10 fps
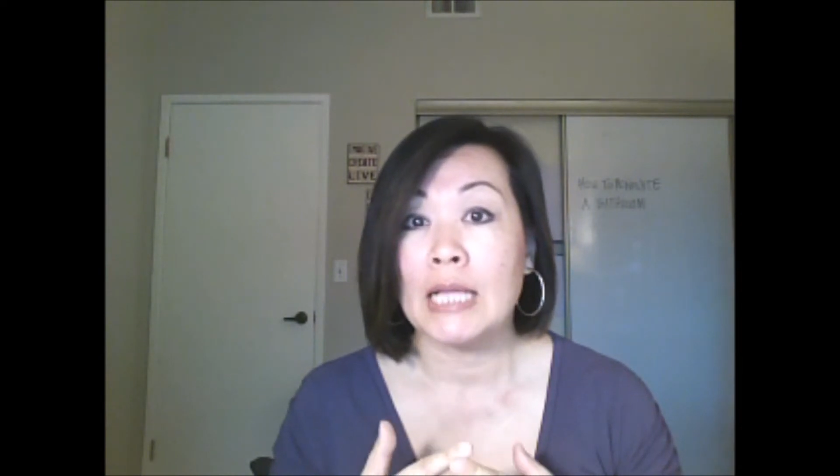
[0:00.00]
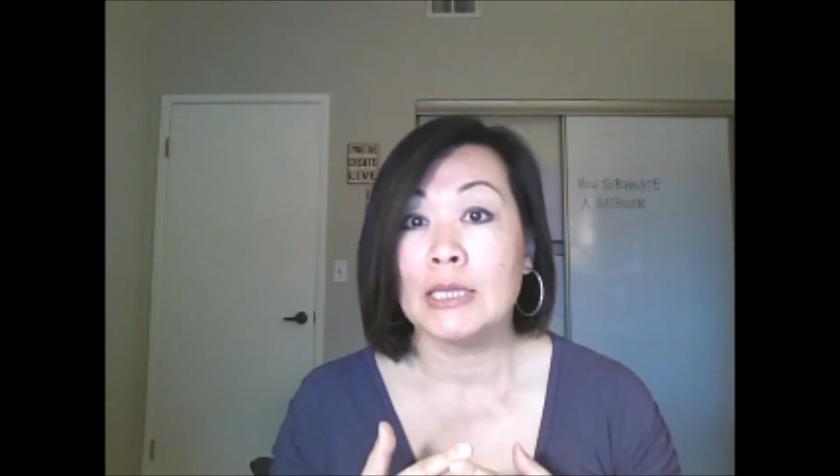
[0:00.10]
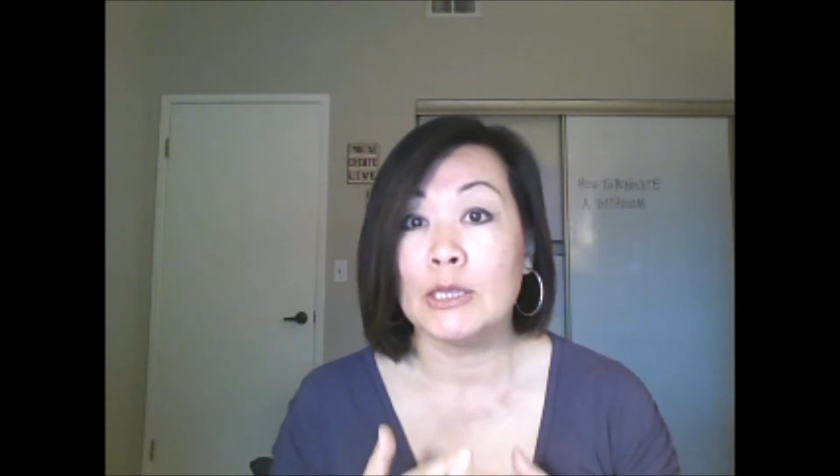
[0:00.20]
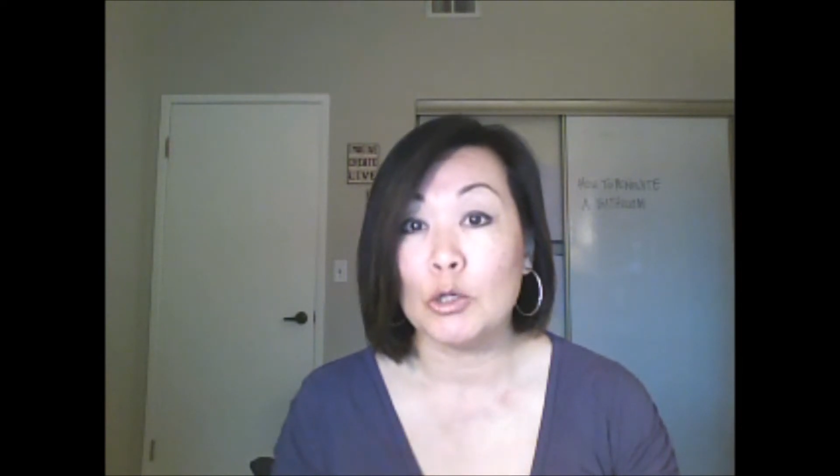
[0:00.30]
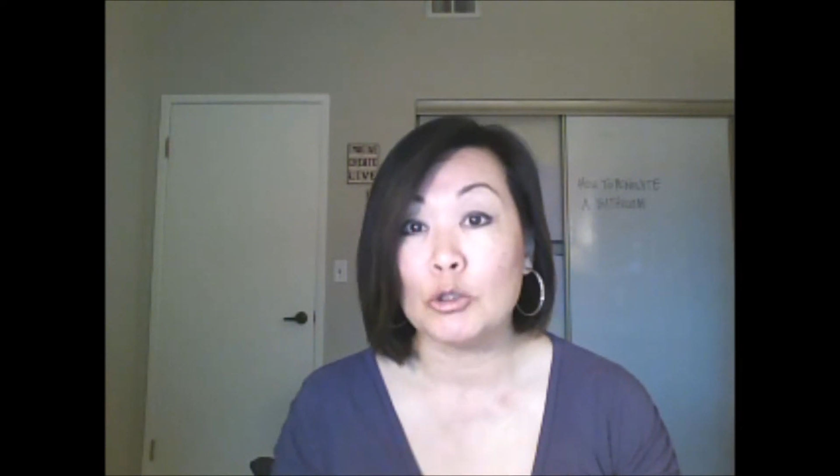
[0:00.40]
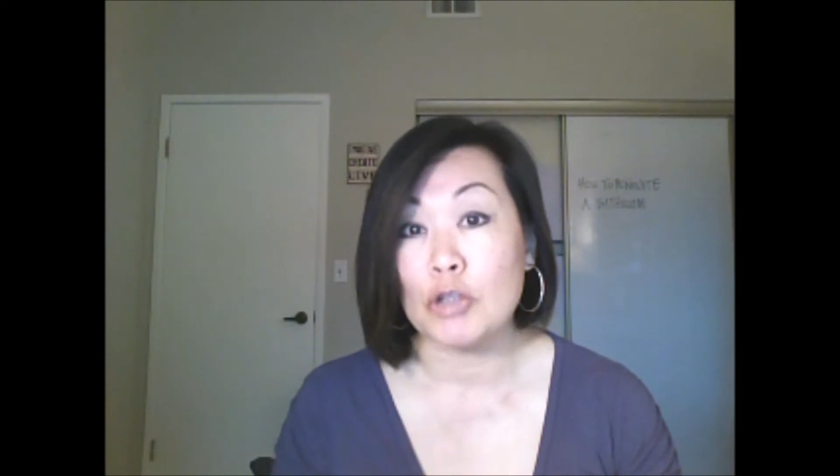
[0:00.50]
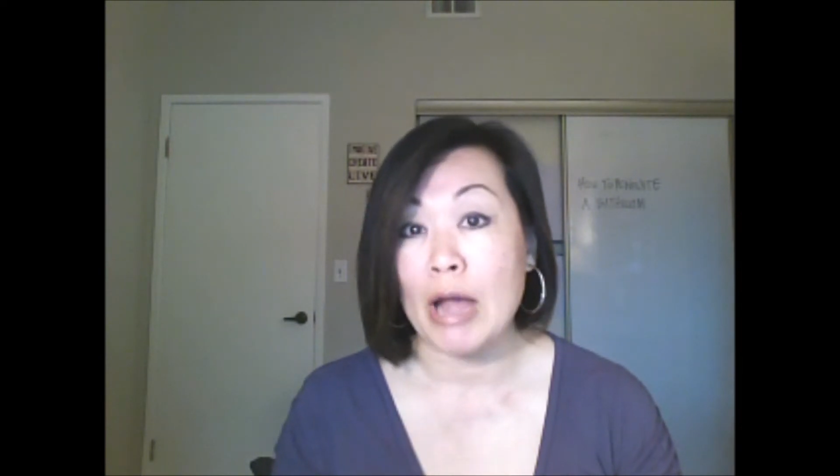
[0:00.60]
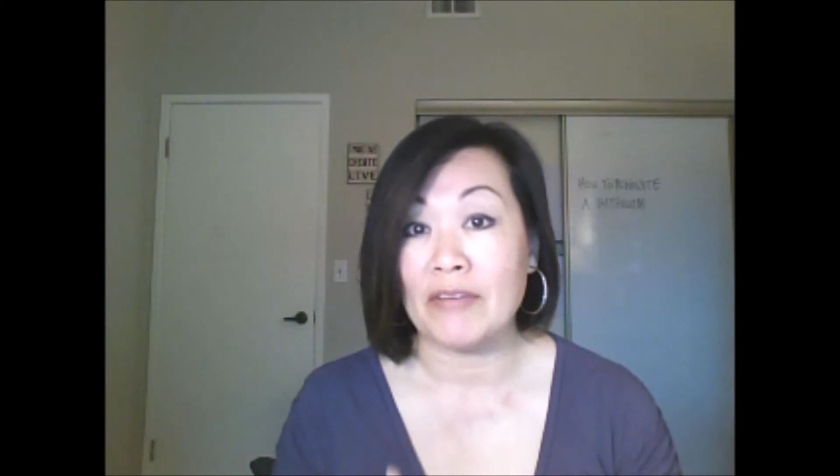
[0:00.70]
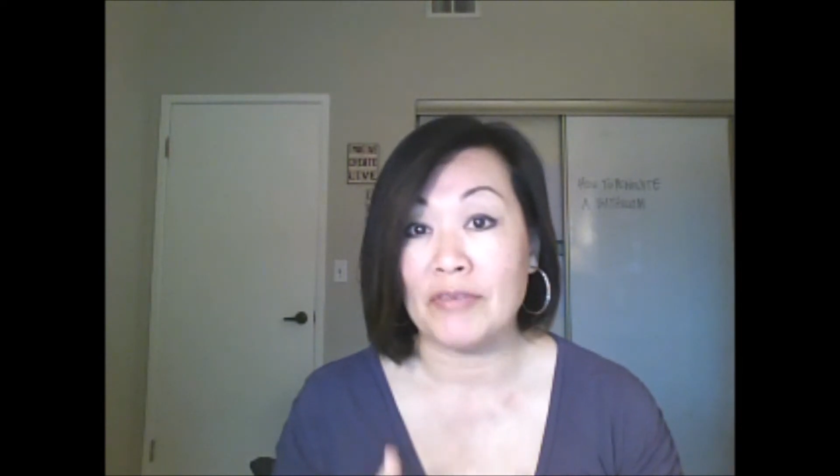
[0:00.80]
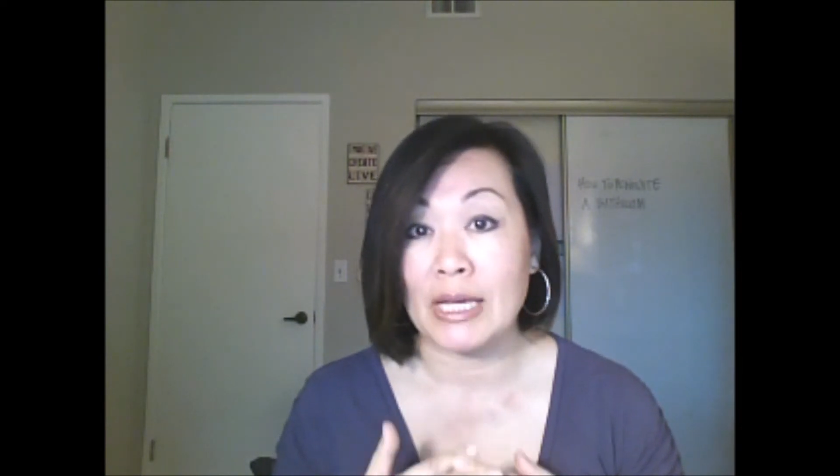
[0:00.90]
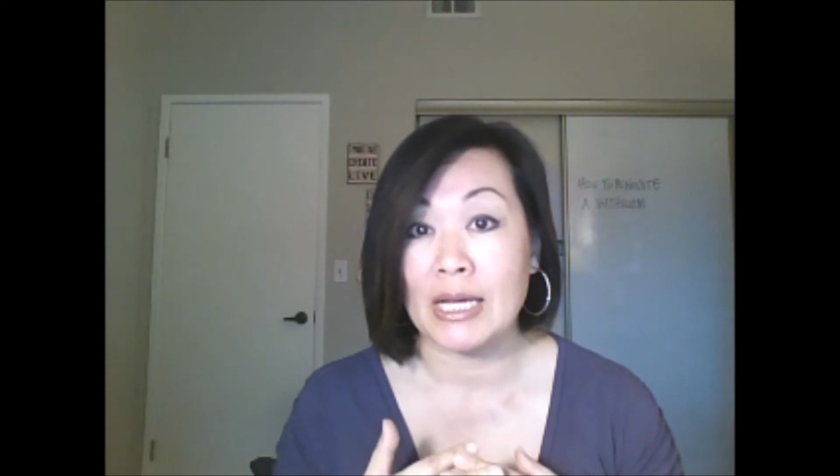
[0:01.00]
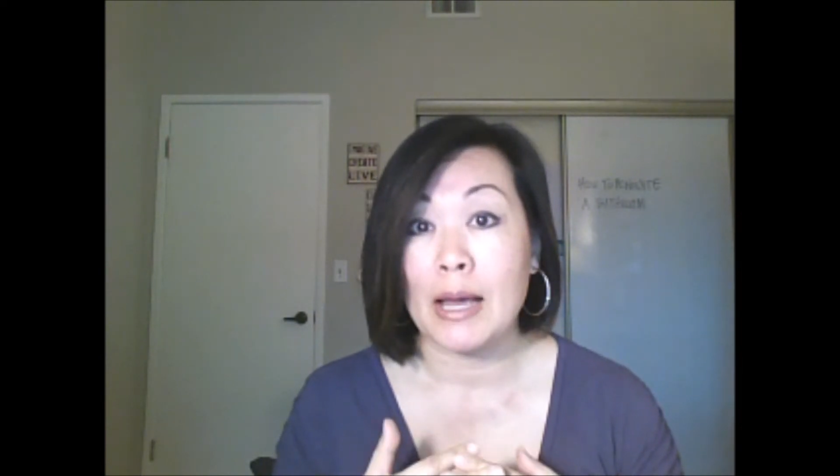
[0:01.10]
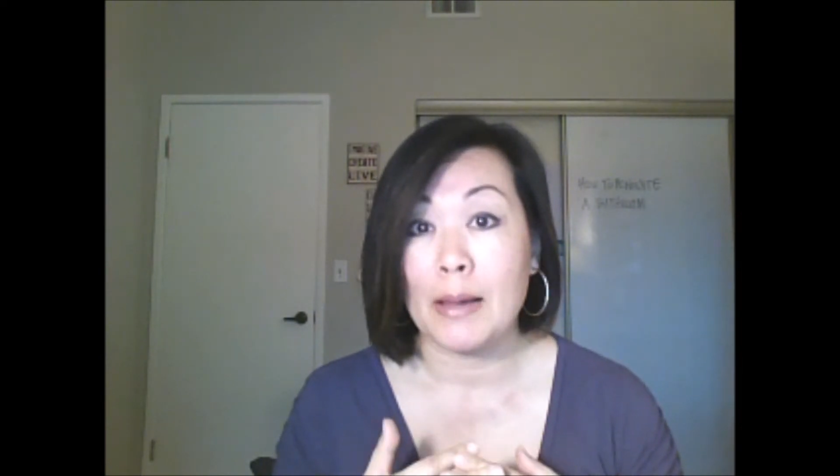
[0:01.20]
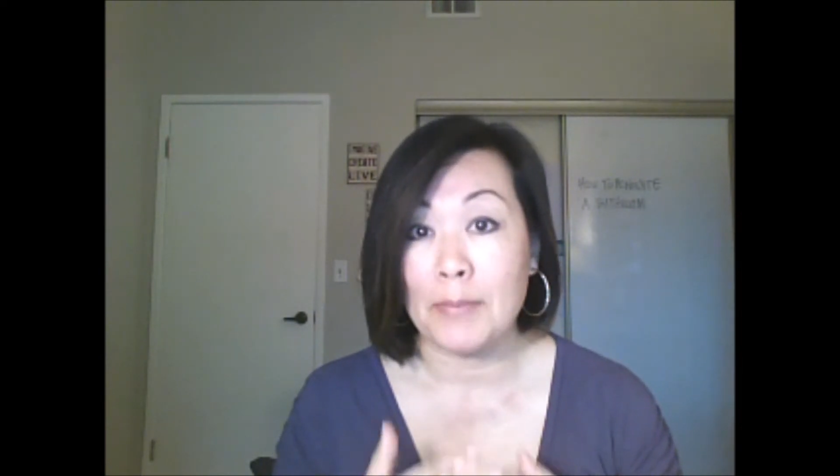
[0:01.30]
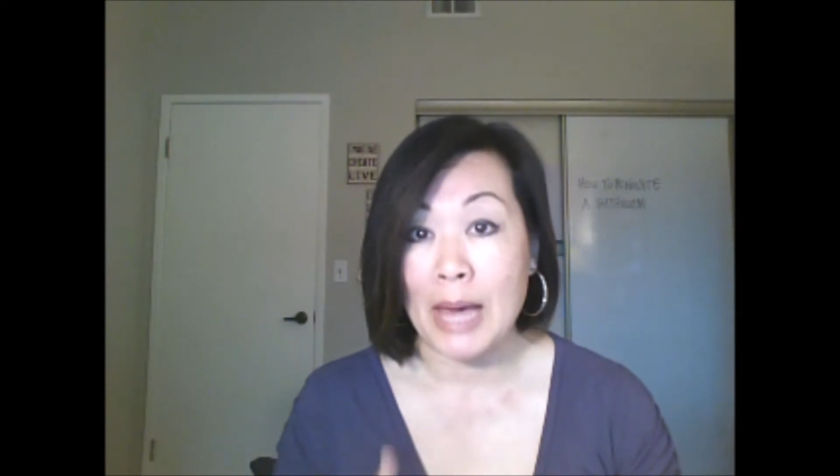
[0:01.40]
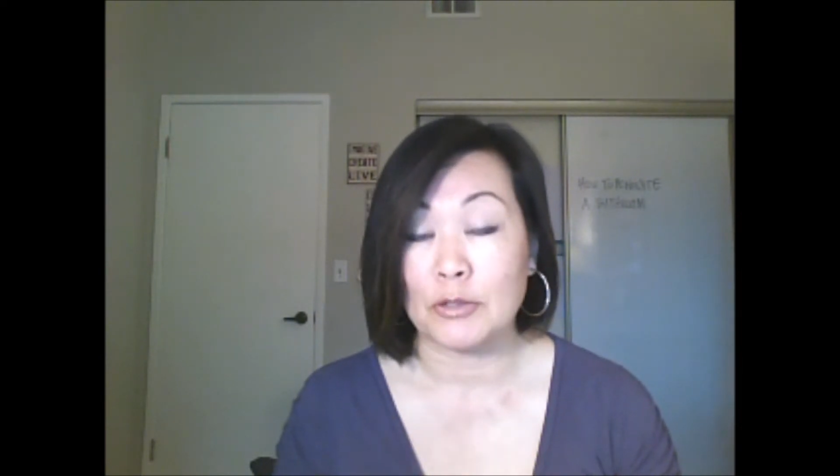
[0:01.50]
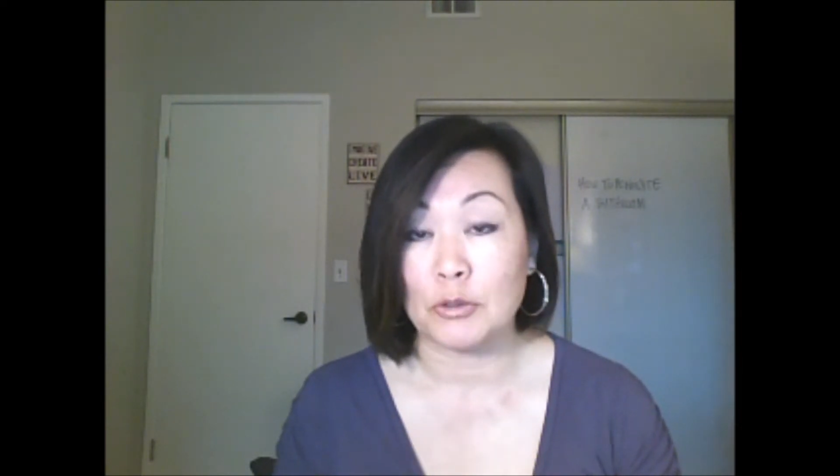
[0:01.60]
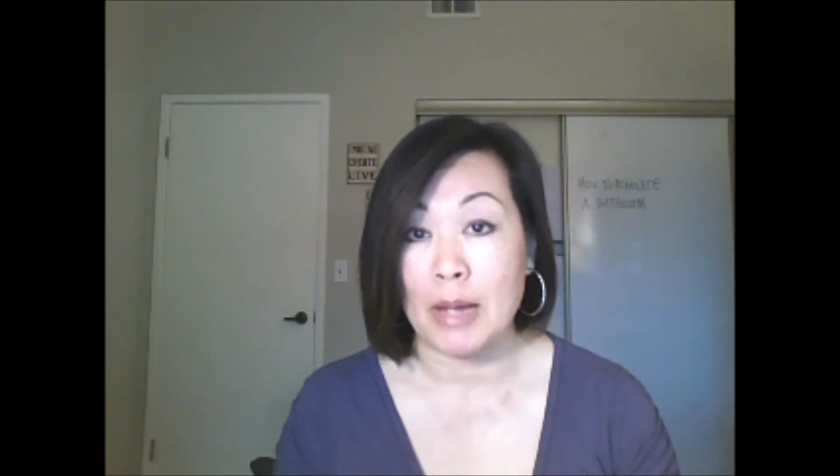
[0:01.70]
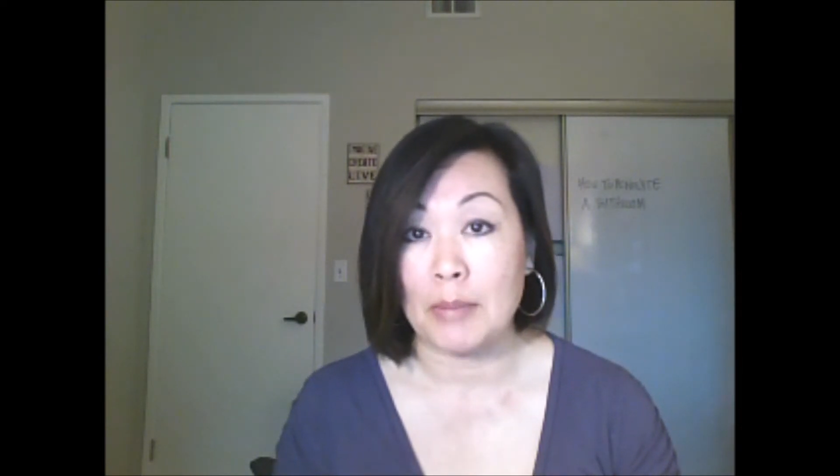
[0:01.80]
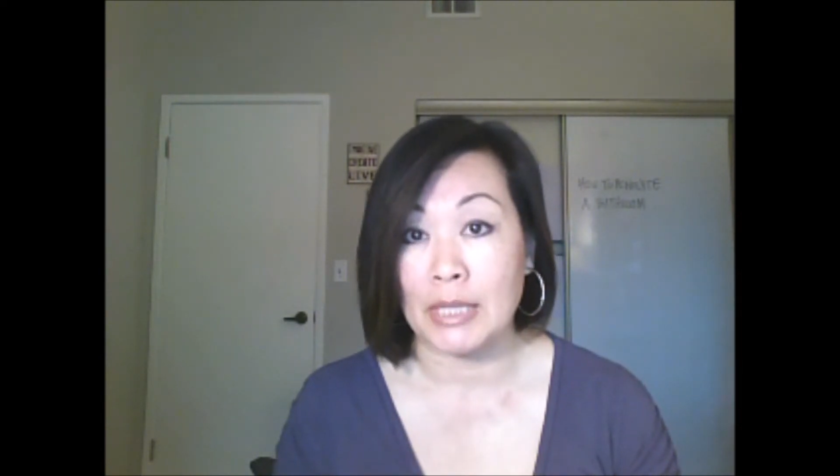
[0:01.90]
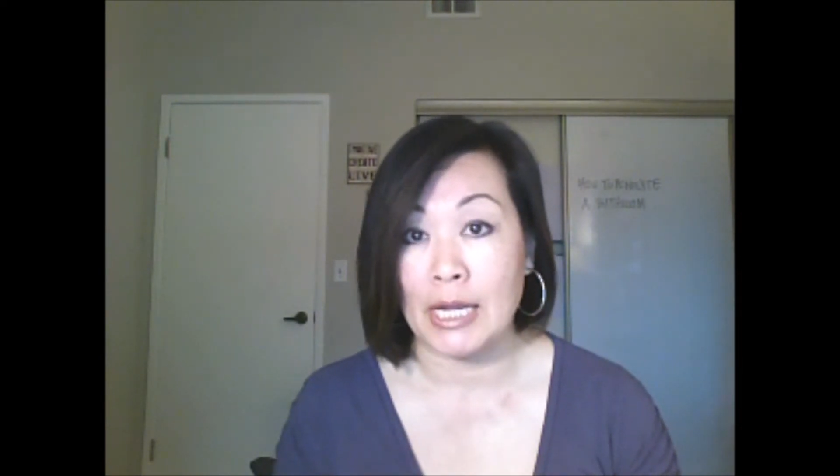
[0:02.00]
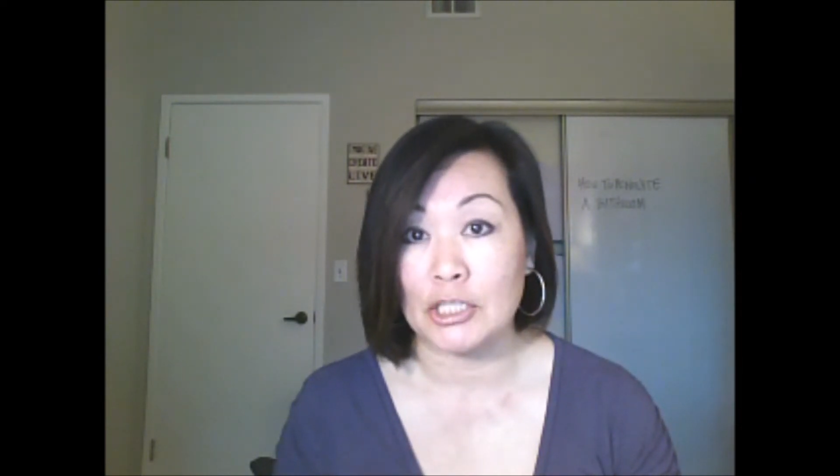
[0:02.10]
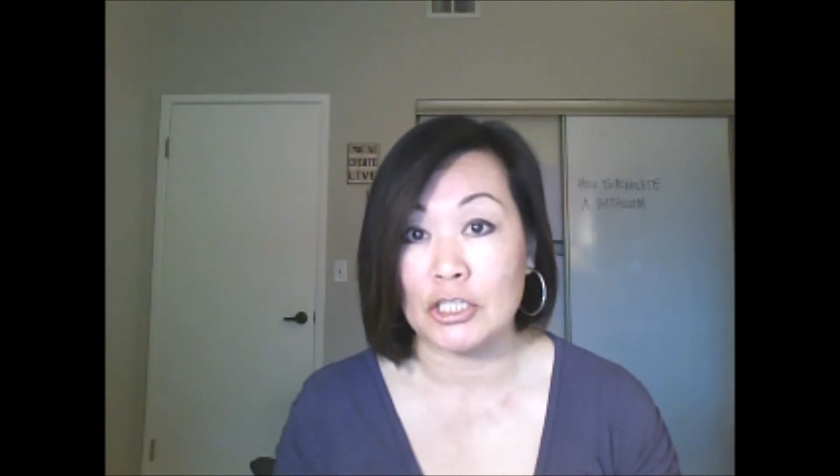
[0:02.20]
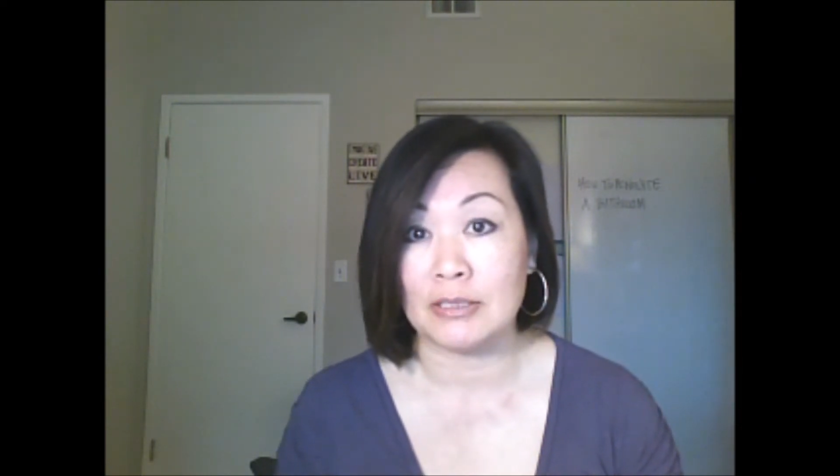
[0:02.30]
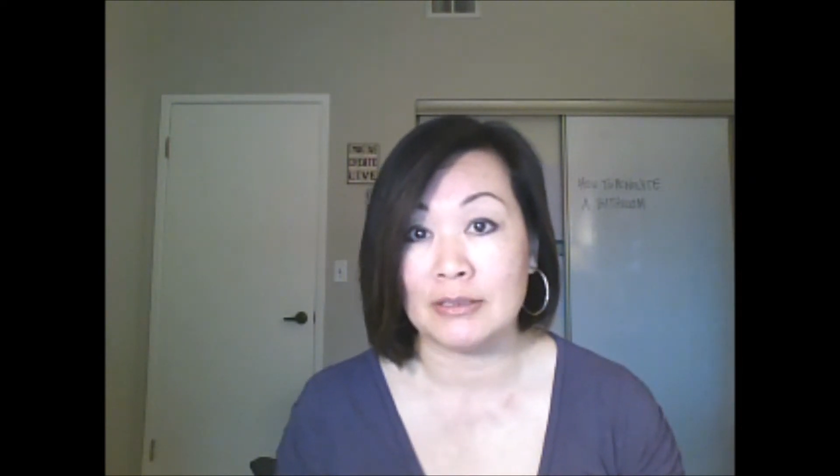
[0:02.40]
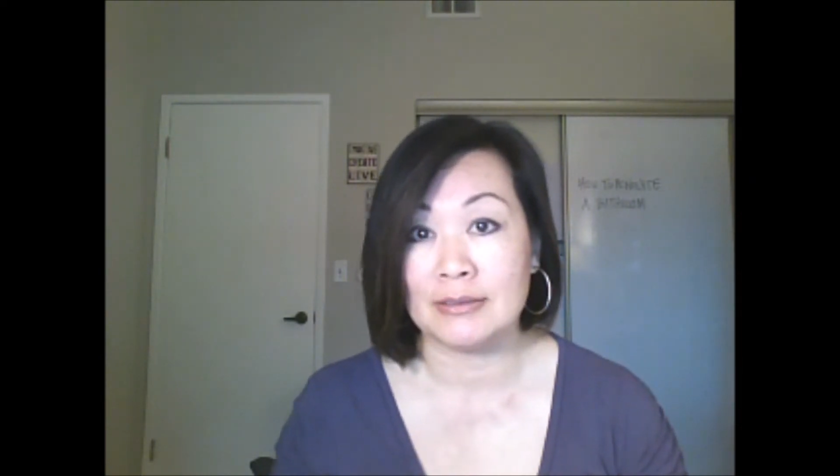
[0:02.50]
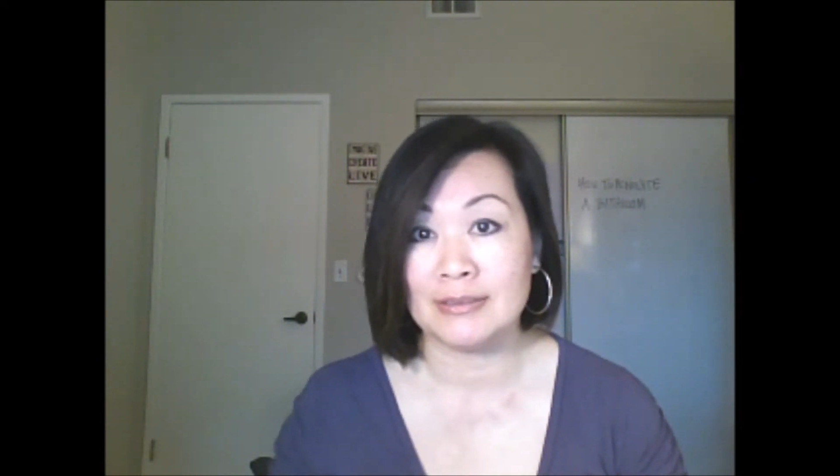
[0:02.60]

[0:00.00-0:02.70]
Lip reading: low traffic bathroom application.